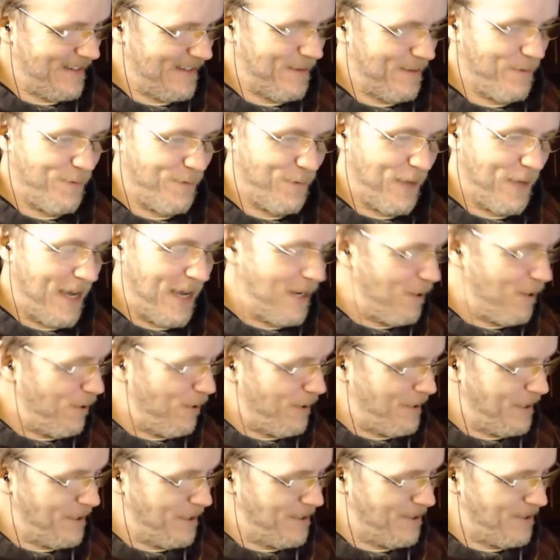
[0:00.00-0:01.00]
Flag
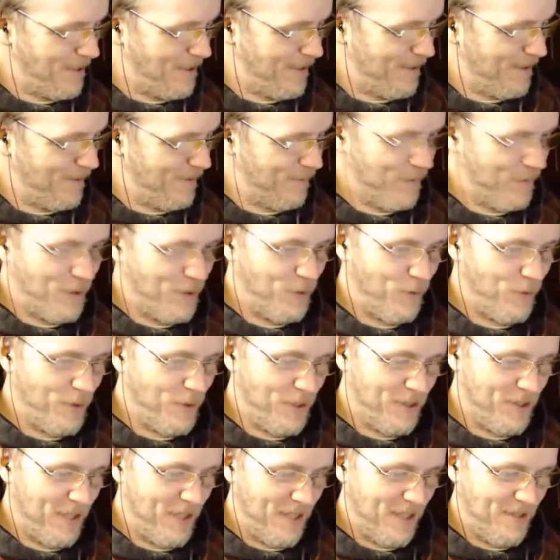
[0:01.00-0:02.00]
hoist, visual
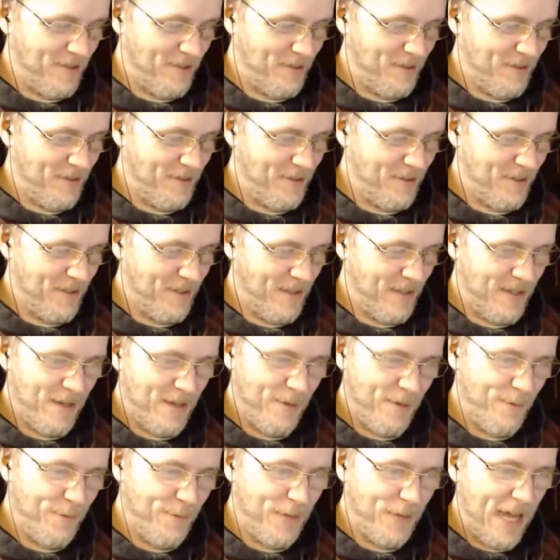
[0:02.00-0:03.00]
signals,
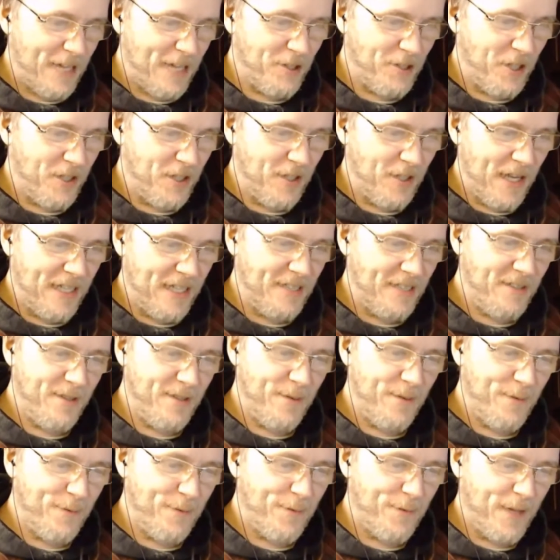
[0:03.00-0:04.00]
flashing light,
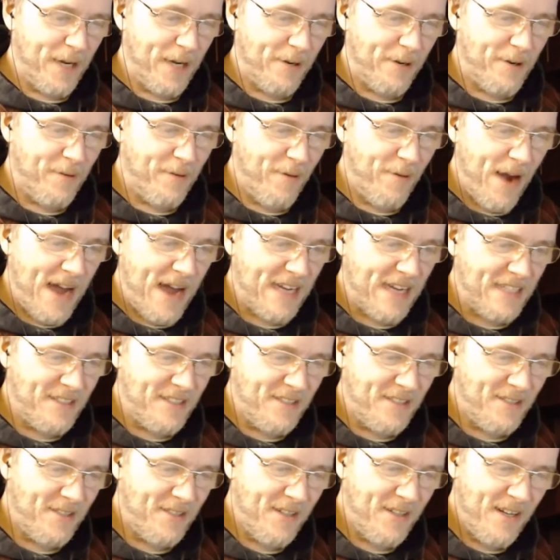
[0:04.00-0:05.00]
flare and
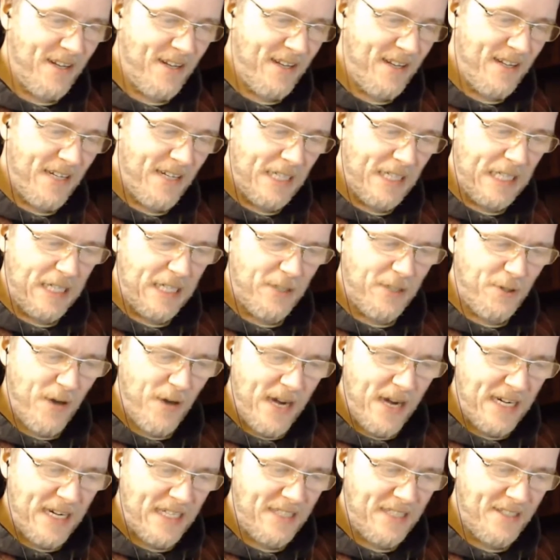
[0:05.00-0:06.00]
rockets, electronic